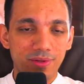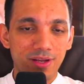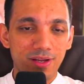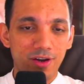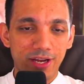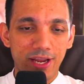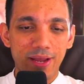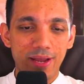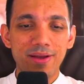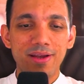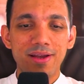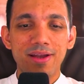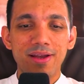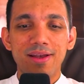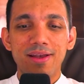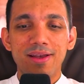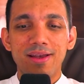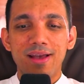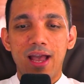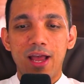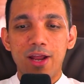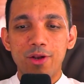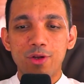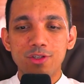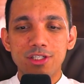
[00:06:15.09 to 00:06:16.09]
Okay,
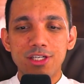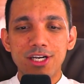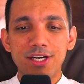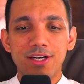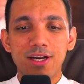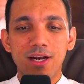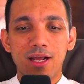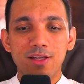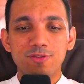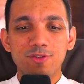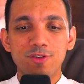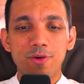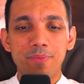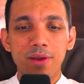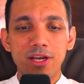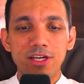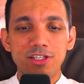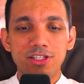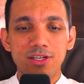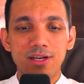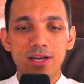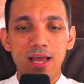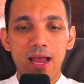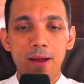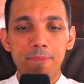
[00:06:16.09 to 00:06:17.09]
and usually
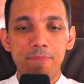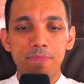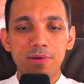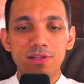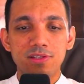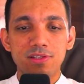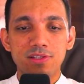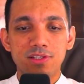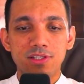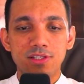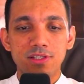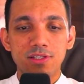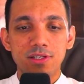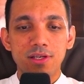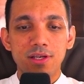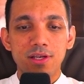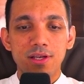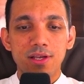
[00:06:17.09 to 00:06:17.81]
transformation happens